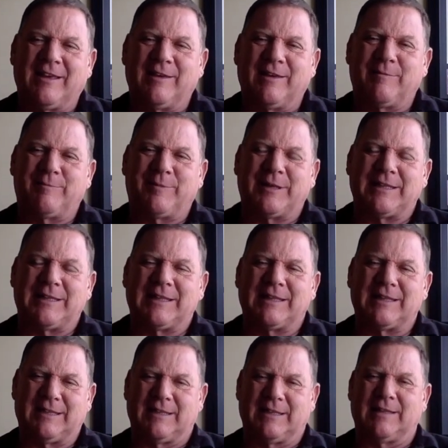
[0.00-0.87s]
But
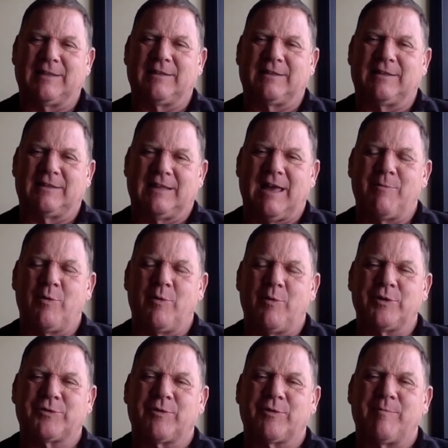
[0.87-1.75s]
I'm
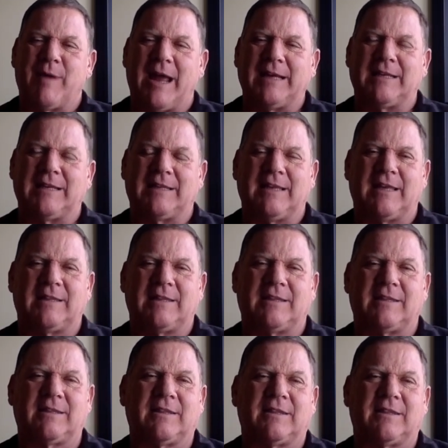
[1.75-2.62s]
always reminded
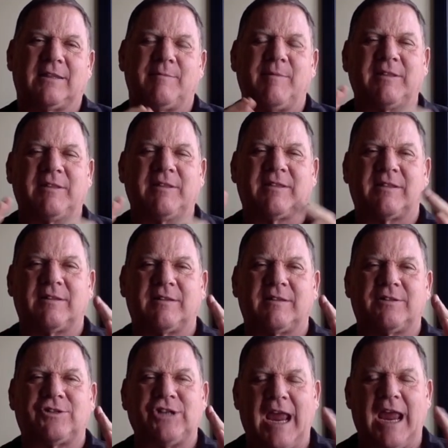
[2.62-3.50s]
that the month
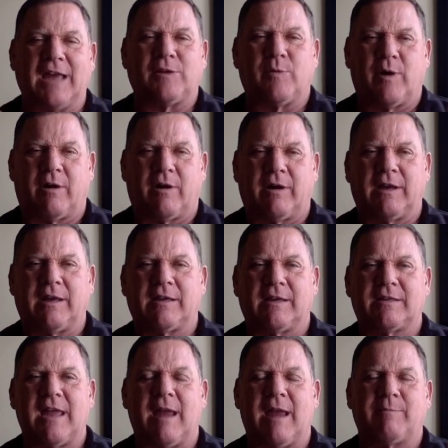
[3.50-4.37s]
January
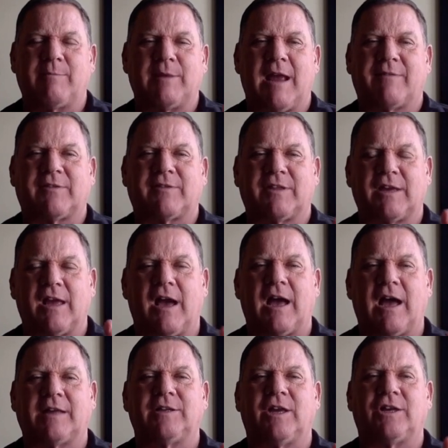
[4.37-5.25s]
is named after the
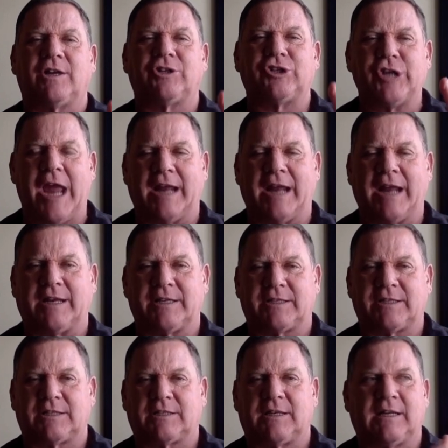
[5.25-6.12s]
god
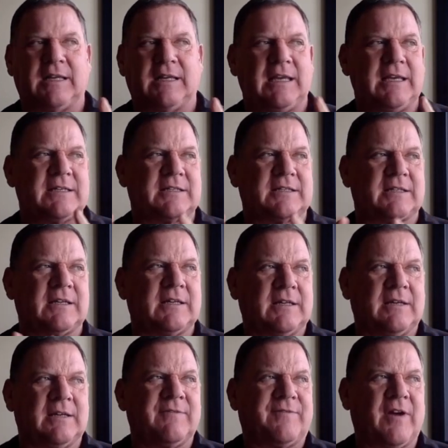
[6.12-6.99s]
Janus, and he is
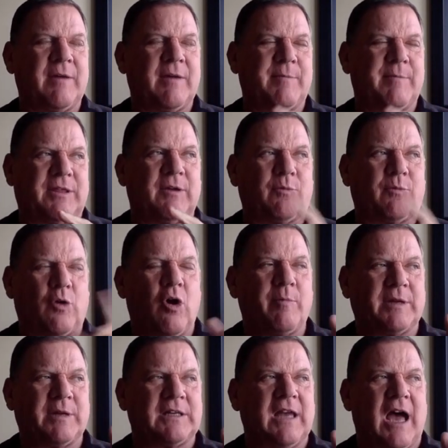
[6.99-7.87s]
very the
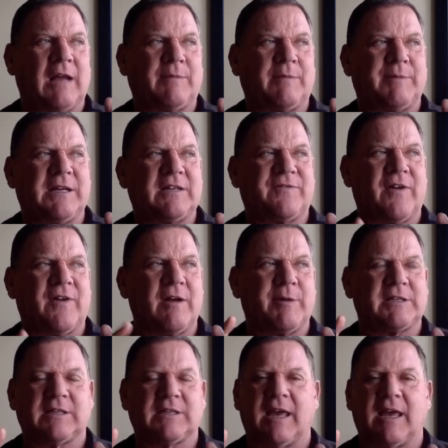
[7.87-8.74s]
Roman god, but he's very
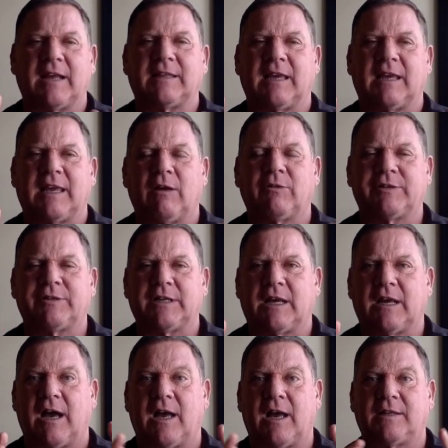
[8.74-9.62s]
much like the
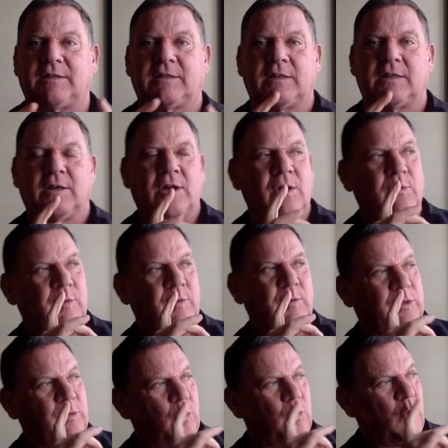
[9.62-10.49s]
Celtic gods,
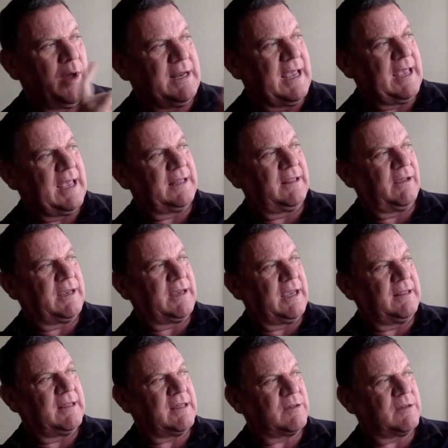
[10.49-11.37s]
with one head
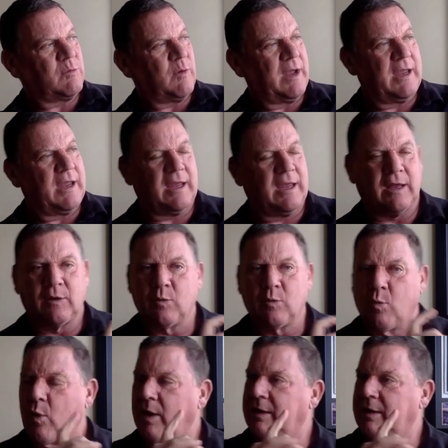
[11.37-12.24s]
looking this way
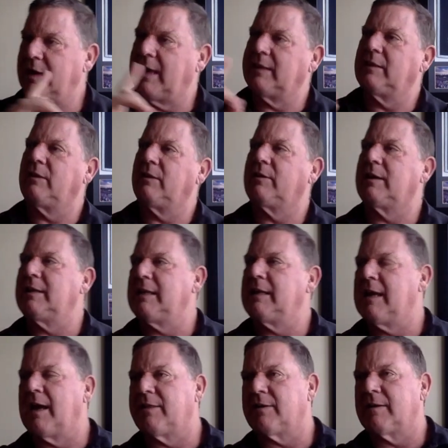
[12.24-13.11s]
and one head looking
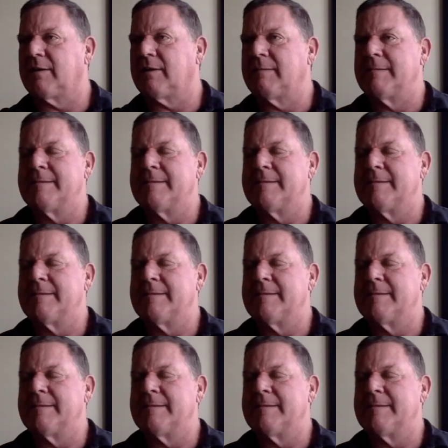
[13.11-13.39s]
the other.